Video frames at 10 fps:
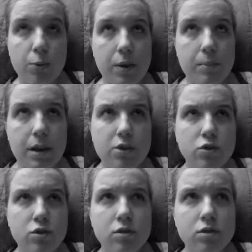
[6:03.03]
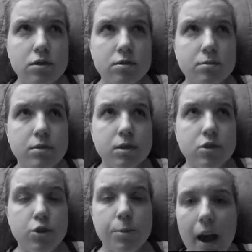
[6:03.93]
3 bedrooms,
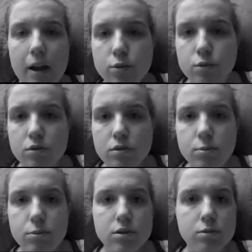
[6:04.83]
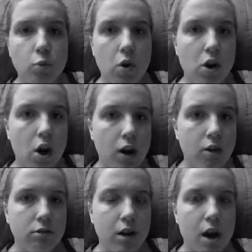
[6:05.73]
2 bathrooms, 1-car
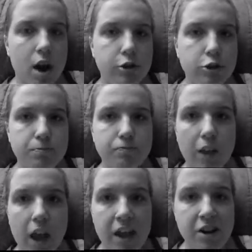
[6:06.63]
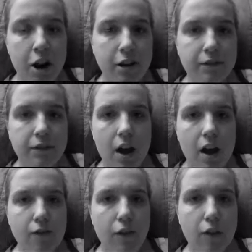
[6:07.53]
garage,
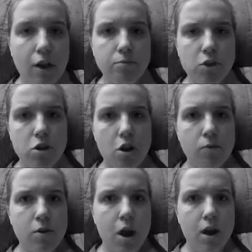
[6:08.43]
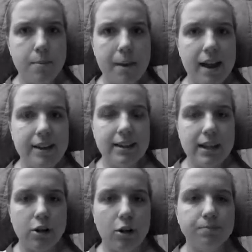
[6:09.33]
$895. I thought, you know, not a bad
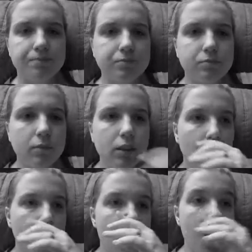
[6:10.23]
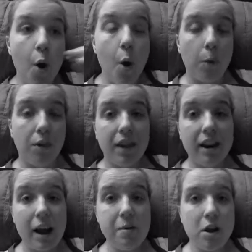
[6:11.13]
deal. Well,
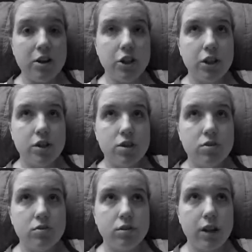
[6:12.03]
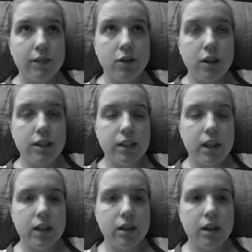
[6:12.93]
then I watched the news after I
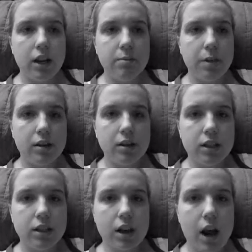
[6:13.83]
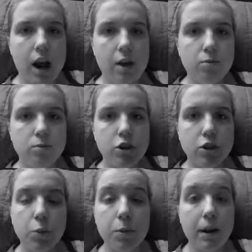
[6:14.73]
sent an email to this guy
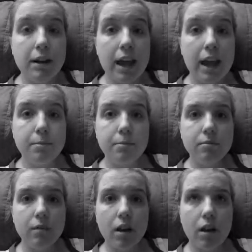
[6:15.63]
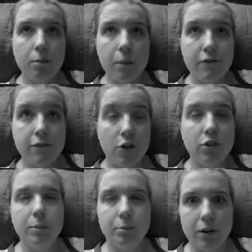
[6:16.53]
just with my name, my
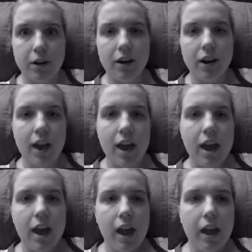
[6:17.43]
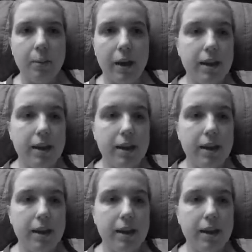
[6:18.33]
phone number, and my